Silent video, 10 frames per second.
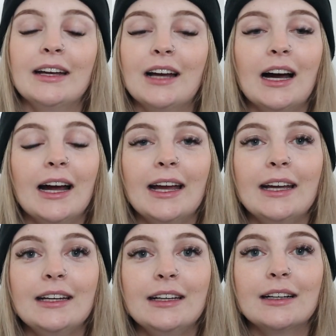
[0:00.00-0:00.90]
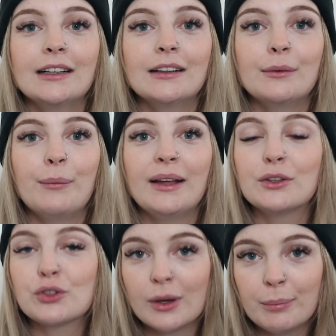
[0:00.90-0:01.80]
and I made
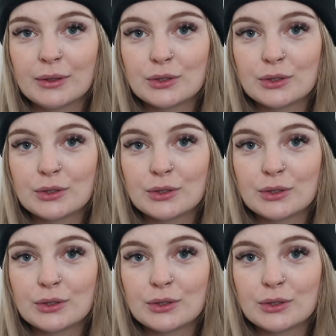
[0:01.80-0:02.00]
the trip